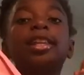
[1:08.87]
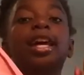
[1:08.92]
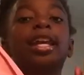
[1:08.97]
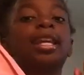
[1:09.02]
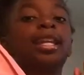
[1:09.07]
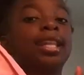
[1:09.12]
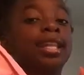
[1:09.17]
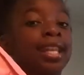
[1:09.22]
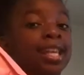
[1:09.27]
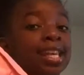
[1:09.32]

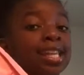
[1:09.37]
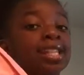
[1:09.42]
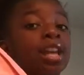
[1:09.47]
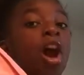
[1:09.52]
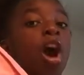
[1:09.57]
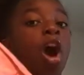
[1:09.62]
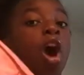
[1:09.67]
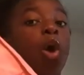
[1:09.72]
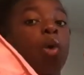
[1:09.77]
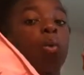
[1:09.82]
that it
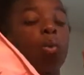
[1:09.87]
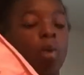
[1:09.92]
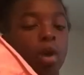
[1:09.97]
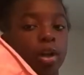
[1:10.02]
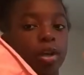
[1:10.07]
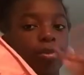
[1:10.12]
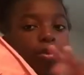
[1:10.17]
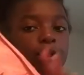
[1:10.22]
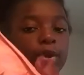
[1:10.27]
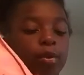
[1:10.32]
is
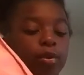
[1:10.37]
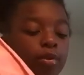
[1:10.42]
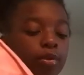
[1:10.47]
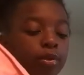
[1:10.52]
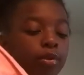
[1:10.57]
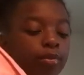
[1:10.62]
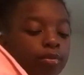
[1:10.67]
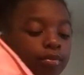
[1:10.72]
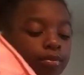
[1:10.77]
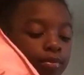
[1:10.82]

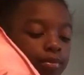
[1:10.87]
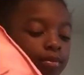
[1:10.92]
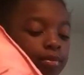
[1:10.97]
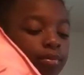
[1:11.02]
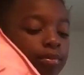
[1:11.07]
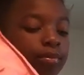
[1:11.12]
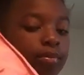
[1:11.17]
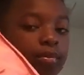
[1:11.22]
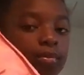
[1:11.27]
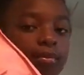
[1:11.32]
waterproof,
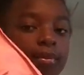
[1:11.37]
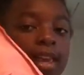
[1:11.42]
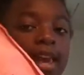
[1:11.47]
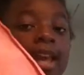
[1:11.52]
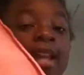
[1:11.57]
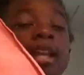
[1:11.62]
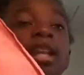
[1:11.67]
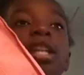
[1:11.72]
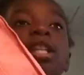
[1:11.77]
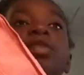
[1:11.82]

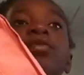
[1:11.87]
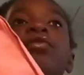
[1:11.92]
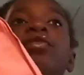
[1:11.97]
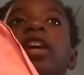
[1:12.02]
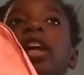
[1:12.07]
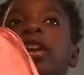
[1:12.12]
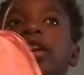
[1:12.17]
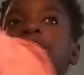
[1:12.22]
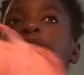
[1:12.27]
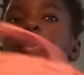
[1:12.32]
and it is
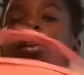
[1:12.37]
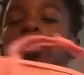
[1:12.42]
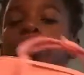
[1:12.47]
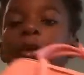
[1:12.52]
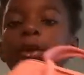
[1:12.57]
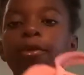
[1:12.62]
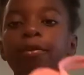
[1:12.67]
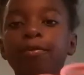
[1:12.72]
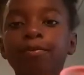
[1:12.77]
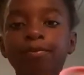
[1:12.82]
very
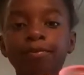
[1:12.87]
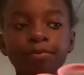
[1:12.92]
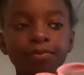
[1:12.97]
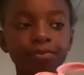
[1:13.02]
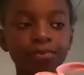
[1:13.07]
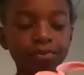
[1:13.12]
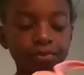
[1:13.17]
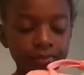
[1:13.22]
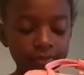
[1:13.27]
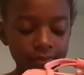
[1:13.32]
durable.
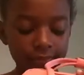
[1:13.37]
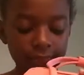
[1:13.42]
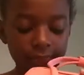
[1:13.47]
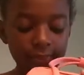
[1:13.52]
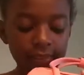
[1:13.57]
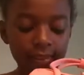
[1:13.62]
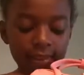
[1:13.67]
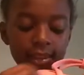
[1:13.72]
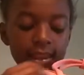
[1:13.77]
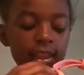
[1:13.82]

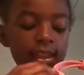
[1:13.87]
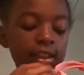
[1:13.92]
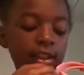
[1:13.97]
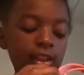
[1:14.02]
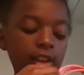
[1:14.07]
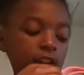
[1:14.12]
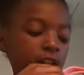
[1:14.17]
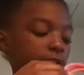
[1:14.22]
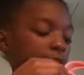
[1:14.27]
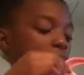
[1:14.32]

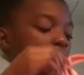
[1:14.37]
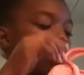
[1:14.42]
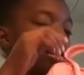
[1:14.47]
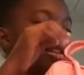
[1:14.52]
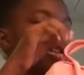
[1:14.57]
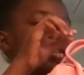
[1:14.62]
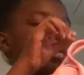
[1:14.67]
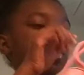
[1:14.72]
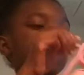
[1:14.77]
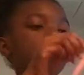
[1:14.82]
Okay,
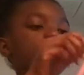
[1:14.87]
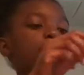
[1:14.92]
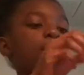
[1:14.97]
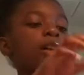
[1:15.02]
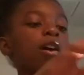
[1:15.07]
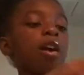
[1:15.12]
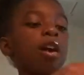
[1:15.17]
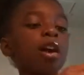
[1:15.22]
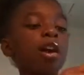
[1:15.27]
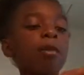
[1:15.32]
so
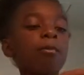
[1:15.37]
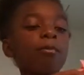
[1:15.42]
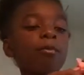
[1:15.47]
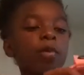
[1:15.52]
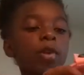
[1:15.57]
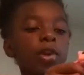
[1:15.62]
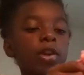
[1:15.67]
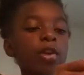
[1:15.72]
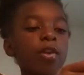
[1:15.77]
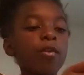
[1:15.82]

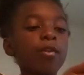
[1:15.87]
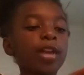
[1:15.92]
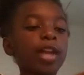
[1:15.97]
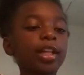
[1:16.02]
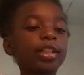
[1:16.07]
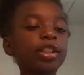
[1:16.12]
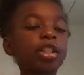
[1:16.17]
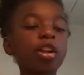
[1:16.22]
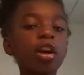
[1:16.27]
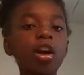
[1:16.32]
when you
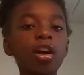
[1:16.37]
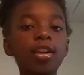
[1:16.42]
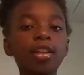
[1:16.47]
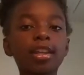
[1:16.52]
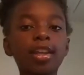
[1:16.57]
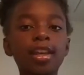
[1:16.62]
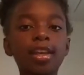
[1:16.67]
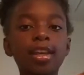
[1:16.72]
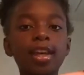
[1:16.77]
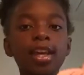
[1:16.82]
get your
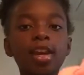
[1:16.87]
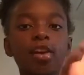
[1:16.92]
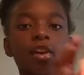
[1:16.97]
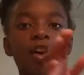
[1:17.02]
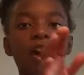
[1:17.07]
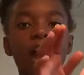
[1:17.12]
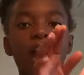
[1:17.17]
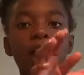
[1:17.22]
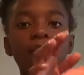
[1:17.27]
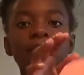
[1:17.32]
Kånken, it
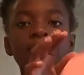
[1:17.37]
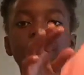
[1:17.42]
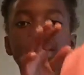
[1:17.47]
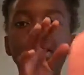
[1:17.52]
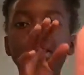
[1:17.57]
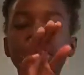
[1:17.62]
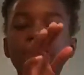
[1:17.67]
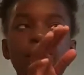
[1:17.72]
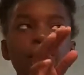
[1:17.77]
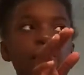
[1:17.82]

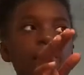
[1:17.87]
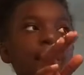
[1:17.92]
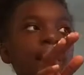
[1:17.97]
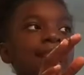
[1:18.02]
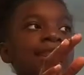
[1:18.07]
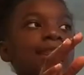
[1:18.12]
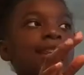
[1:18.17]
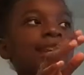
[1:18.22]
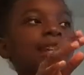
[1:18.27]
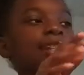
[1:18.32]
arrives somewhat
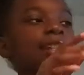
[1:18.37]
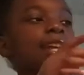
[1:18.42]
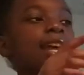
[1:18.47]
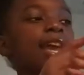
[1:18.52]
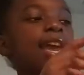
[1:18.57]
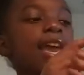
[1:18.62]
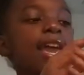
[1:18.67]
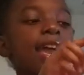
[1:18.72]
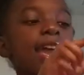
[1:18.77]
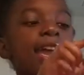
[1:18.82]
like this.
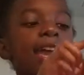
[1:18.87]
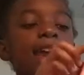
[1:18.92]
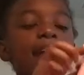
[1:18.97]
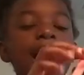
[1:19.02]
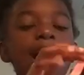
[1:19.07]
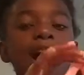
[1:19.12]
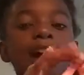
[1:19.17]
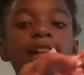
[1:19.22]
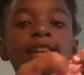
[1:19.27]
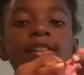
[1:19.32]
It
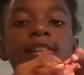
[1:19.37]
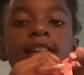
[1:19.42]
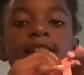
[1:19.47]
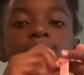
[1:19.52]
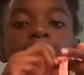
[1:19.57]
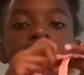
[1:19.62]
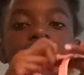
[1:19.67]
has